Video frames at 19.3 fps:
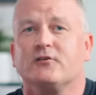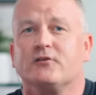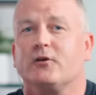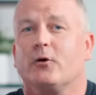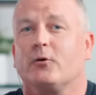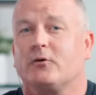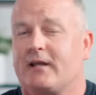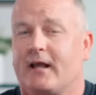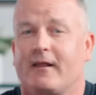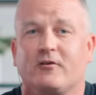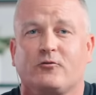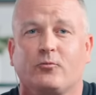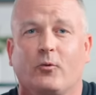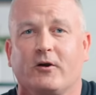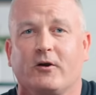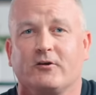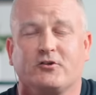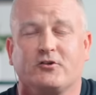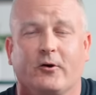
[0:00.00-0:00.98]
So tell us
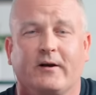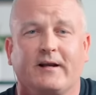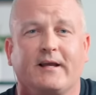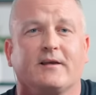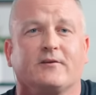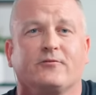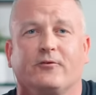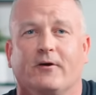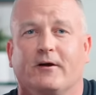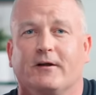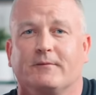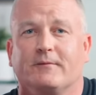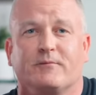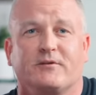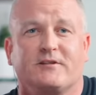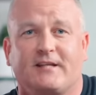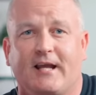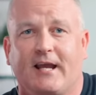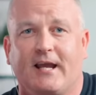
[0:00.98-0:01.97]
where you're joining us
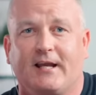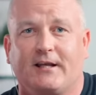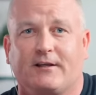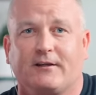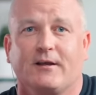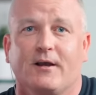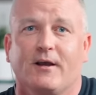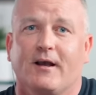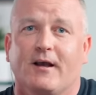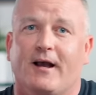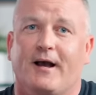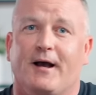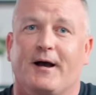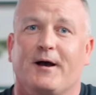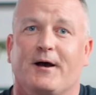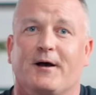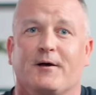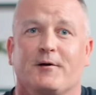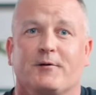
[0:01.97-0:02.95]
from state,
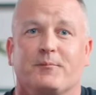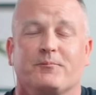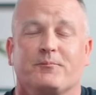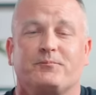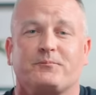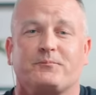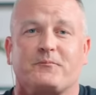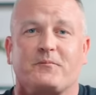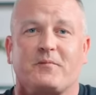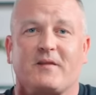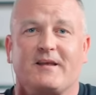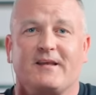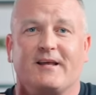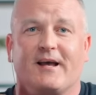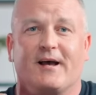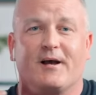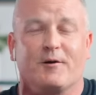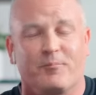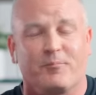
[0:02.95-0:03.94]
uh,
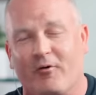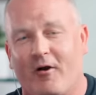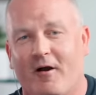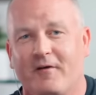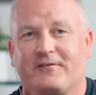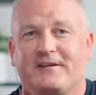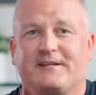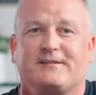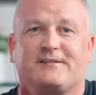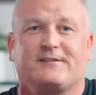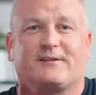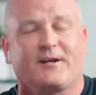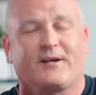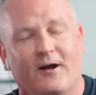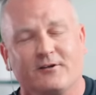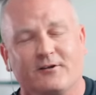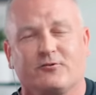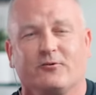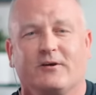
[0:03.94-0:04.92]
uh, province,
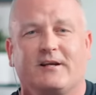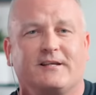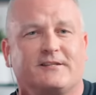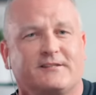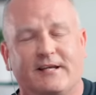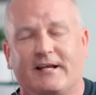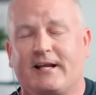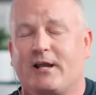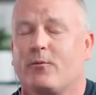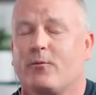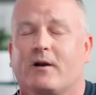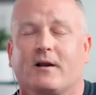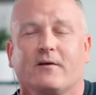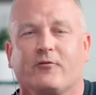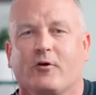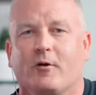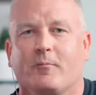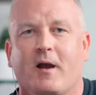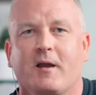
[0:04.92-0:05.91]
country, city,
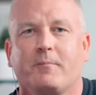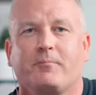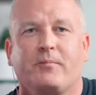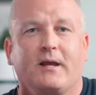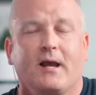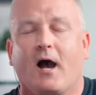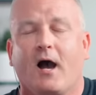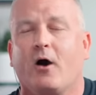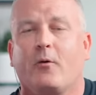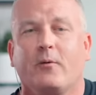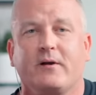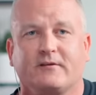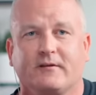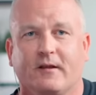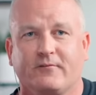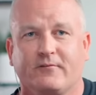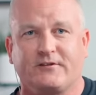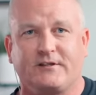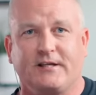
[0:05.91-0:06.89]
whatever it might be. I
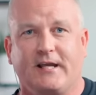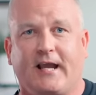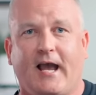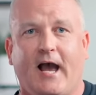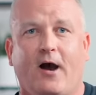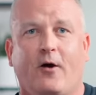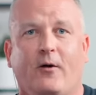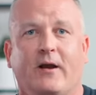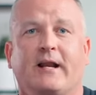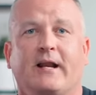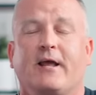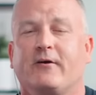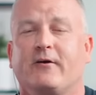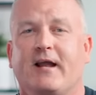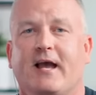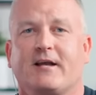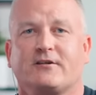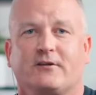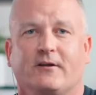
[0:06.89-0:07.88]
always love seeing how an
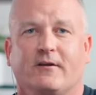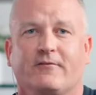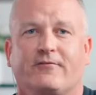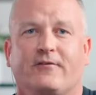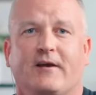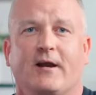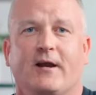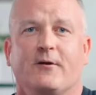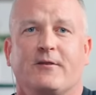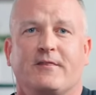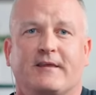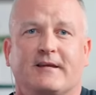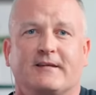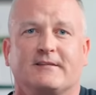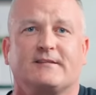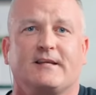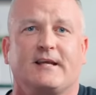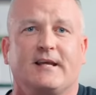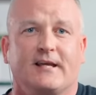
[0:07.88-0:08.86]
international affair
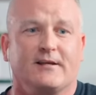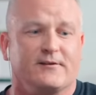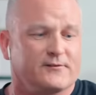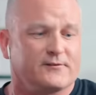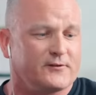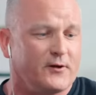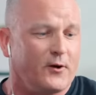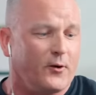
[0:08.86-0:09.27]
this is.